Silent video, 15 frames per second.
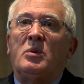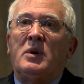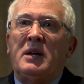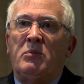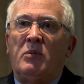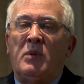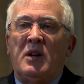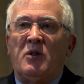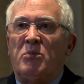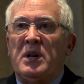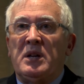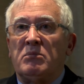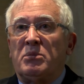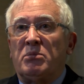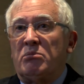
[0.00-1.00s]
we have
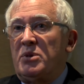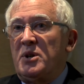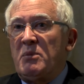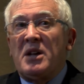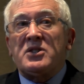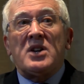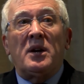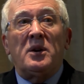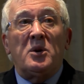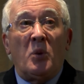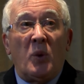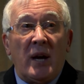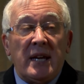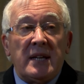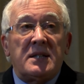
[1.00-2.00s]
been pretty much
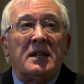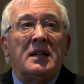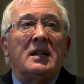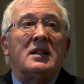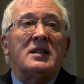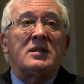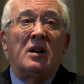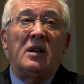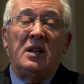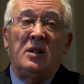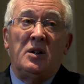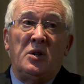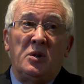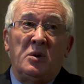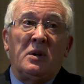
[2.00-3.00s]
underweight, certainly in
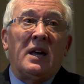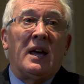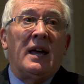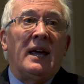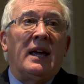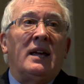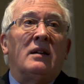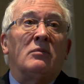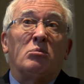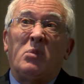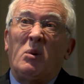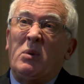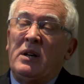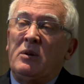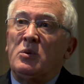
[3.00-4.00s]
the UK,
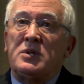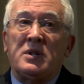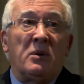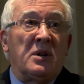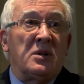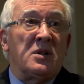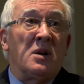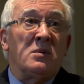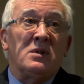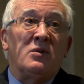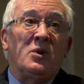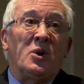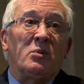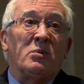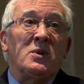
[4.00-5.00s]
probably also in terms of
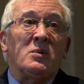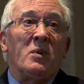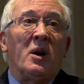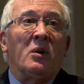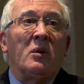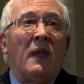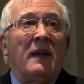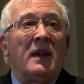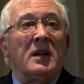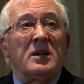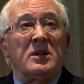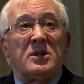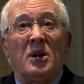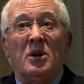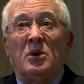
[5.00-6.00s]
Europe as well.
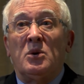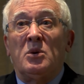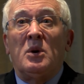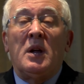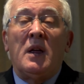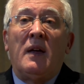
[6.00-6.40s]
So